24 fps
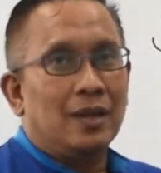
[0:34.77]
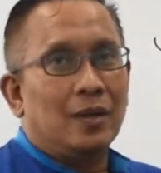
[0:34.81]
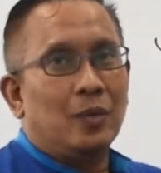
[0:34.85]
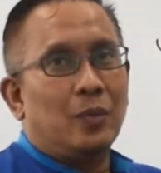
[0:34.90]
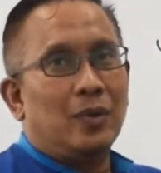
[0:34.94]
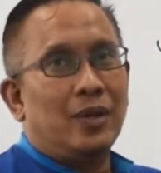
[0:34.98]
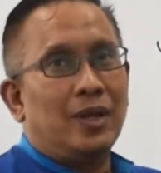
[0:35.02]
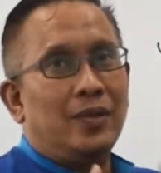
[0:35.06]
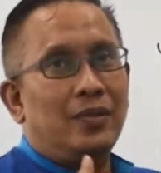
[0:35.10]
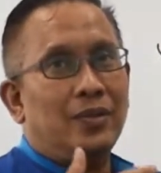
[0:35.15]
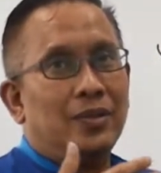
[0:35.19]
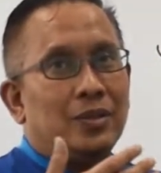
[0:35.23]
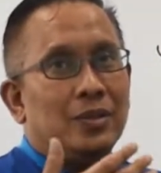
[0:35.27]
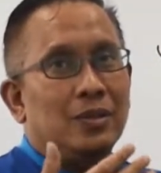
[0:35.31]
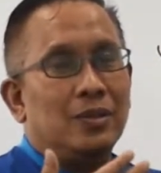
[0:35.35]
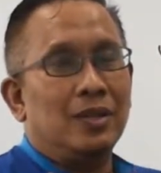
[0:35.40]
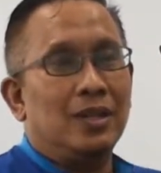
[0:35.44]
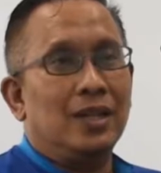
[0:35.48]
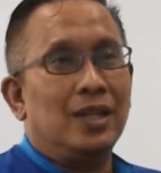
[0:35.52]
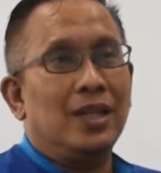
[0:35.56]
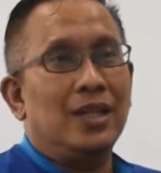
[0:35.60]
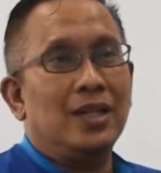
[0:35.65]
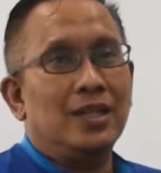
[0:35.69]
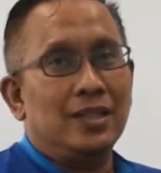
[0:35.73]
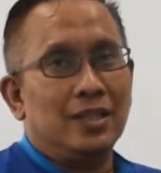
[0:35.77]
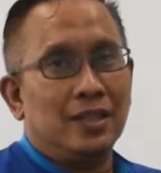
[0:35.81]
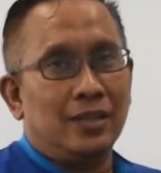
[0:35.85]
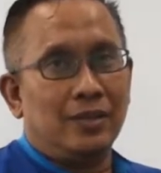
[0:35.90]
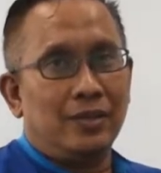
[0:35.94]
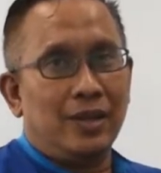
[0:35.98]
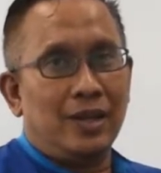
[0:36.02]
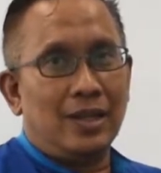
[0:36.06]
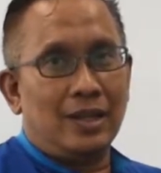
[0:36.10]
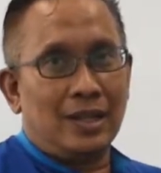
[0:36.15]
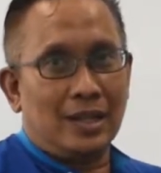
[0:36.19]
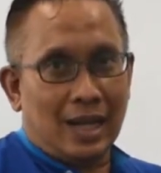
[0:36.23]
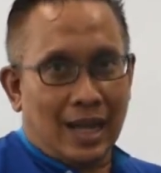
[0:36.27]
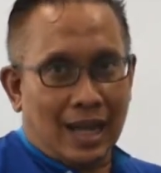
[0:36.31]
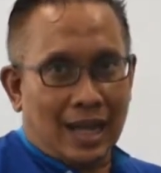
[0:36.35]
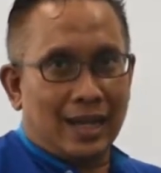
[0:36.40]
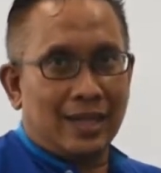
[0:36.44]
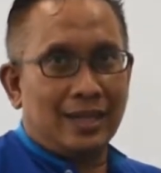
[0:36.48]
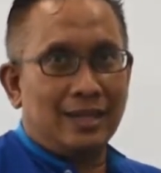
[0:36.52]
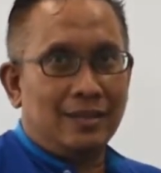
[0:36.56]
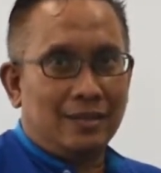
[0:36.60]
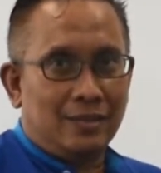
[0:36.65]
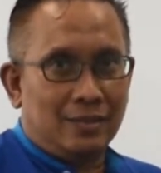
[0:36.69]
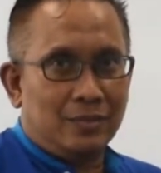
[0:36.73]
Whatever you learn in grade
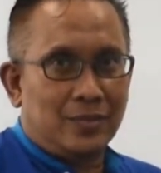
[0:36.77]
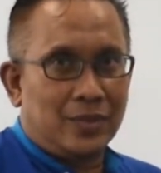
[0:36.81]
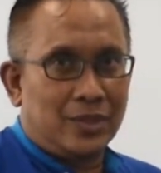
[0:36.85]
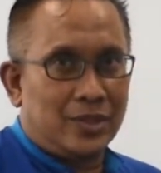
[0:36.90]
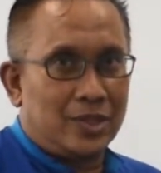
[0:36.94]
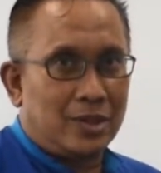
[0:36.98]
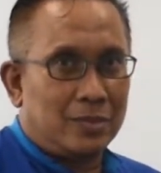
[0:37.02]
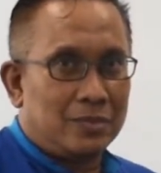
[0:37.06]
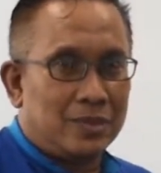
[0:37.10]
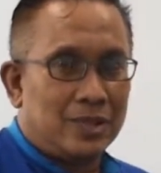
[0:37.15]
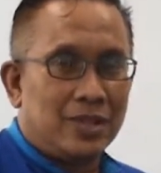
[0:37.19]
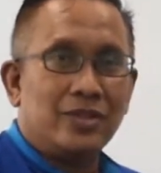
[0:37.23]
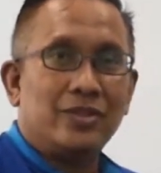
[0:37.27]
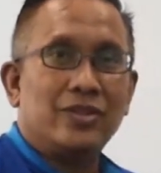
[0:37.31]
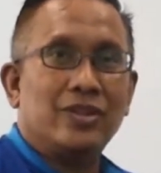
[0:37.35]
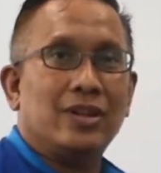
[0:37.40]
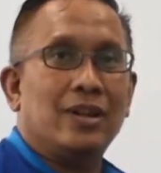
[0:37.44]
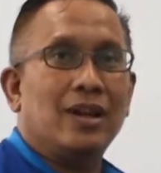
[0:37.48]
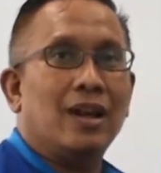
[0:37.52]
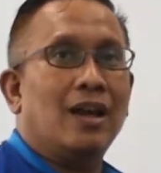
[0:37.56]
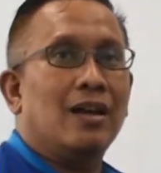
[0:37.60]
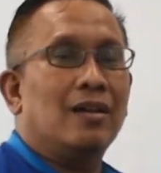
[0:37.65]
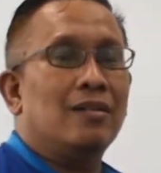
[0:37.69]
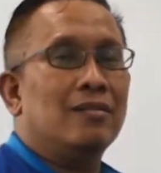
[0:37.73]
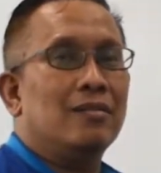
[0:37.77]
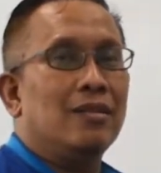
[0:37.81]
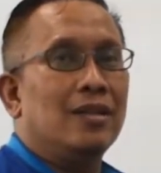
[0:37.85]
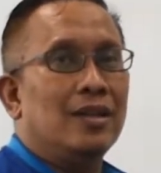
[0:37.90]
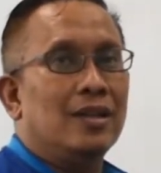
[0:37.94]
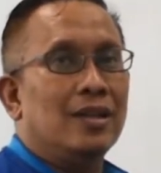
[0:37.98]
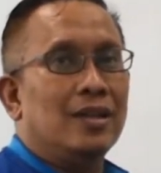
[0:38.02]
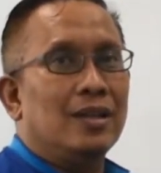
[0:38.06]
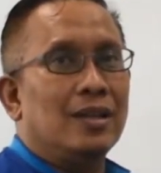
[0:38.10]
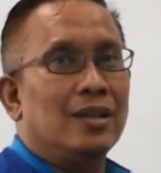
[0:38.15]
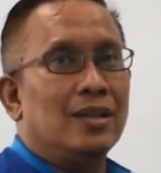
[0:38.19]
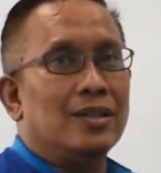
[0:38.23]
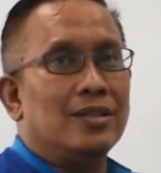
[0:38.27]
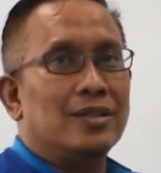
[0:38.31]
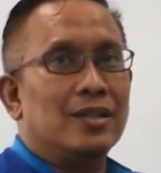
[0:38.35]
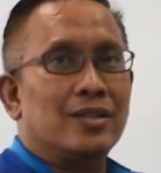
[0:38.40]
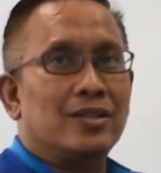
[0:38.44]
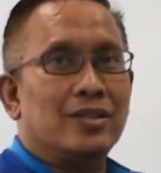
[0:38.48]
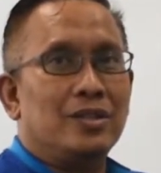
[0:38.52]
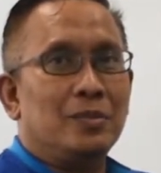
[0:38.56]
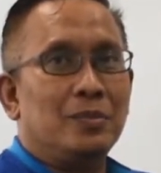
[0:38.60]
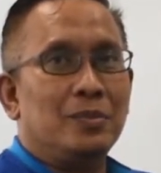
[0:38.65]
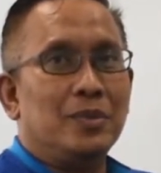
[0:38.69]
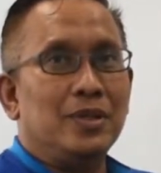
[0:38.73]
9, which I'm teaching now, is
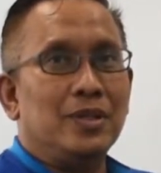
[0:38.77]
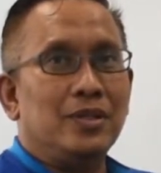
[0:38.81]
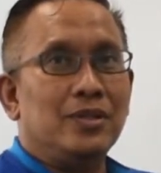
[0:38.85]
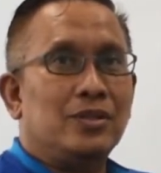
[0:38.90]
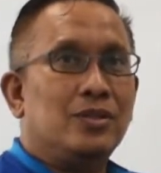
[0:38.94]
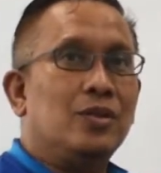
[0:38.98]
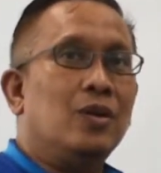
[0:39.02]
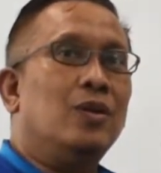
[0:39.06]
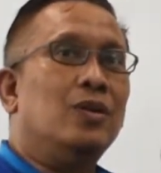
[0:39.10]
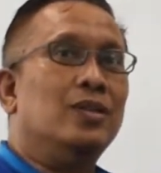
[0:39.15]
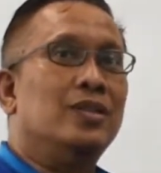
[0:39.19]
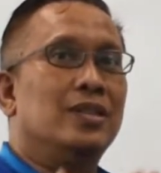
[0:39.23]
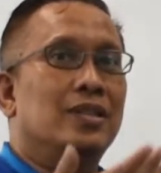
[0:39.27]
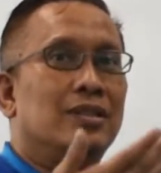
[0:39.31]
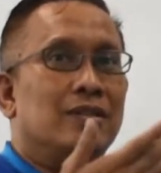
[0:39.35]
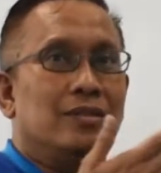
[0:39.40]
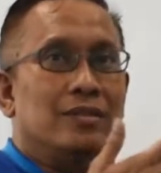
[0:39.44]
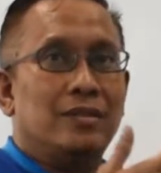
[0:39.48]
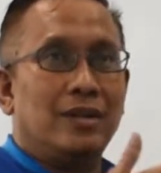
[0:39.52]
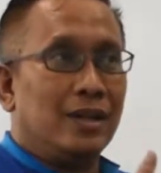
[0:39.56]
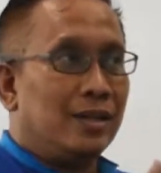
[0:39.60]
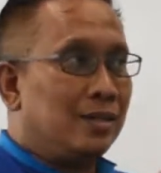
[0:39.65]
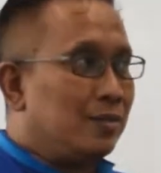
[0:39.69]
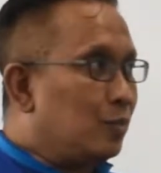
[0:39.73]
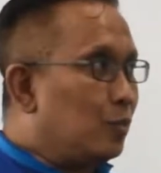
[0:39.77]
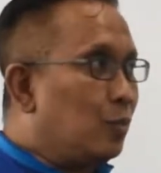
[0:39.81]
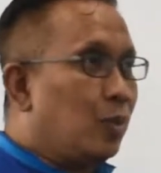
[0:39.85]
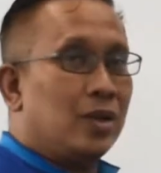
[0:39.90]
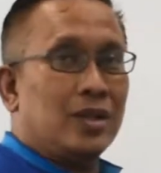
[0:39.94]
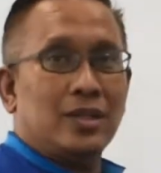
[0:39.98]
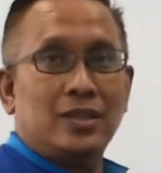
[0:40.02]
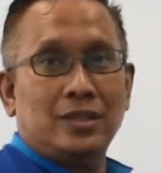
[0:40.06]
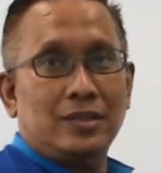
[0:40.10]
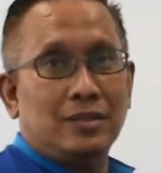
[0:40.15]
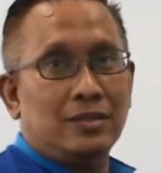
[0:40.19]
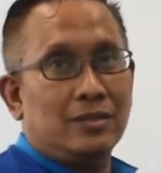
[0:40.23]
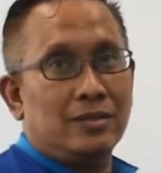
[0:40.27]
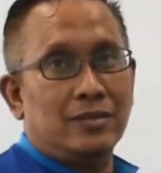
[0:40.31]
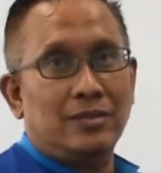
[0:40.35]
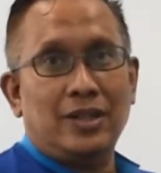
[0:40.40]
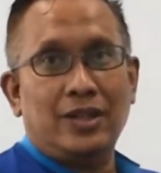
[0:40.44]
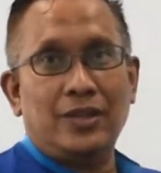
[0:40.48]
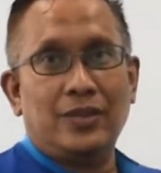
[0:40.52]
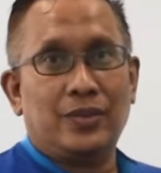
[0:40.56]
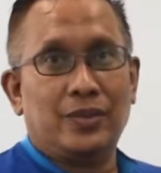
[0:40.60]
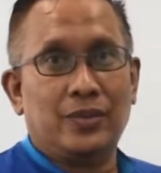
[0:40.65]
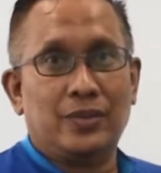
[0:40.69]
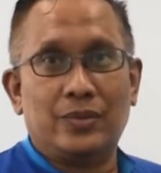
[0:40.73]
actually being taught in grade 1,
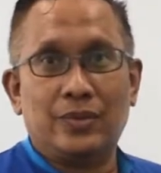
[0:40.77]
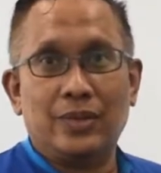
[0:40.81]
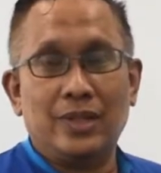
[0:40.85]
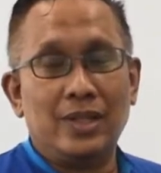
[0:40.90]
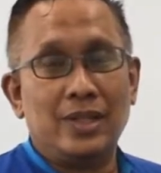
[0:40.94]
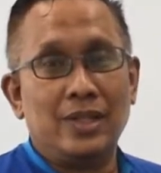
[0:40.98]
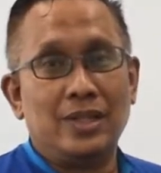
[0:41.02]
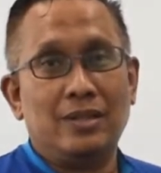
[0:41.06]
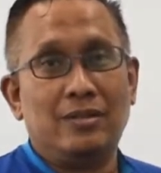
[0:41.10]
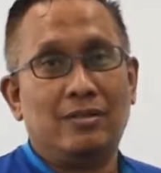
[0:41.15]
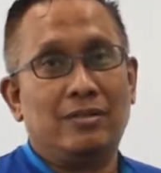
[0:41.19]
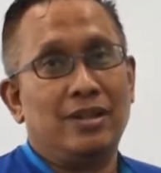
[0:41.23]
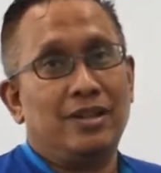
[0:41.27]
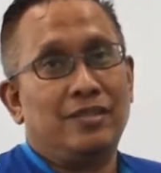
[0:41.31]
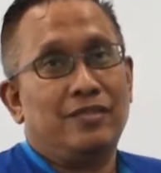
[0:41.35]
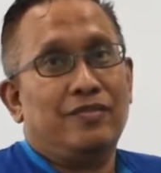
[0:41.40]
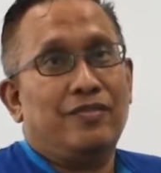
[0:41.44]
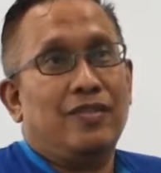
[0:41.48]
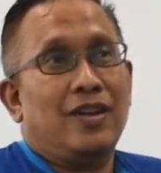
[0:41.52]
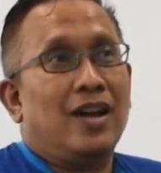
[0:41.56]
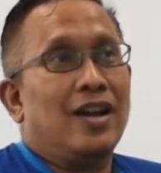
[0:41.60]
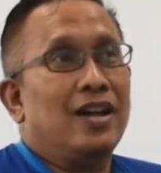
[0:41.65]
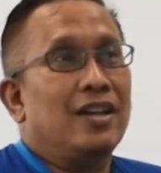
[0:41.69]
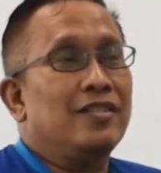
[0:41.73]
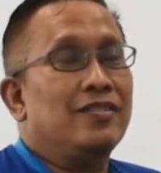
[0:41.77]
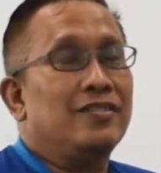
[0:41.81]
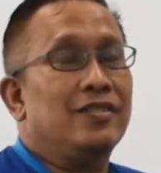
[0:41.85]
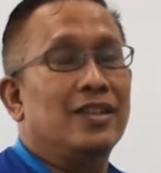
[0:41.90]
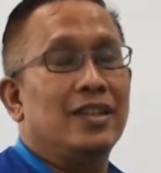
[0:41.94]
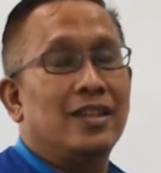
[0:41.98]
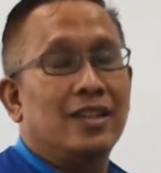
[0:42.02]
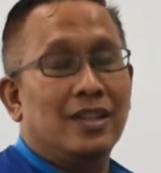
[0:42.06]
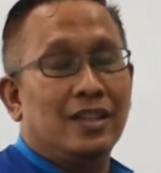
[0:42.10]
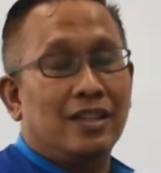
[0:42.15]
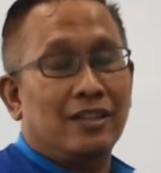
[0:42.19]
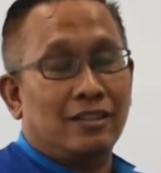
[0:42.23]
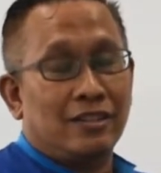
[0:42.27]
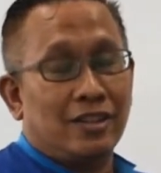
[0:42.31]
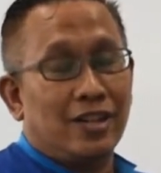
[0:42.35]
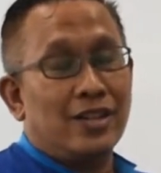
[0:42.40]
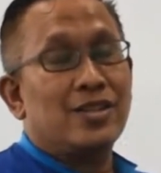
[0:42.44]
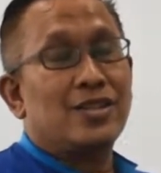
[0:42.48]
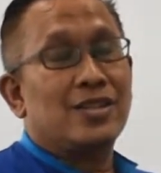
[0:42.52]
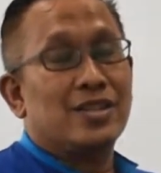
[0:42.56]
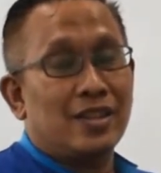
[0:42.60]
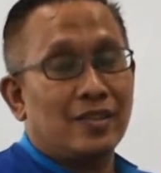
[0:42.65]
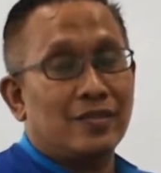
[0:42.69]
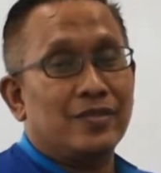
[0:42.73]
grade 3, grade 5, grade
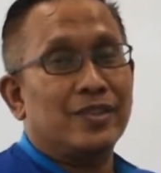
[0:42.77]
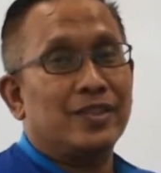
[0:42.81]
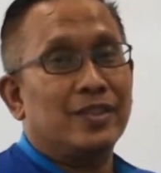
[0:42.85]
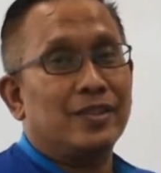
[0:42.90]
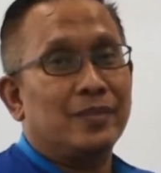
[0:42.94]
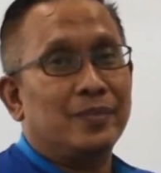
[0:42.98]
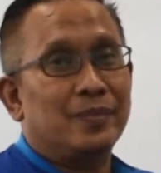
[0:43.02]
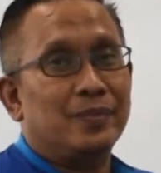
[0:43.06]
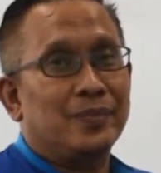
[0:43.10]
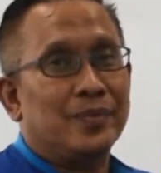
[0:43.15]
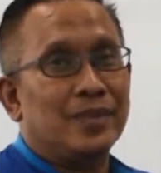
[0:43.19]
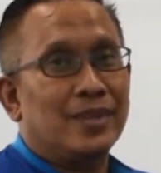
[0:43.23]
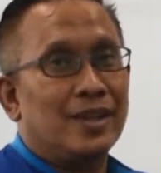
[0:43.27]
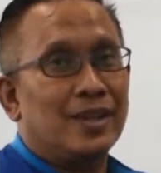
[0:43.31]
7.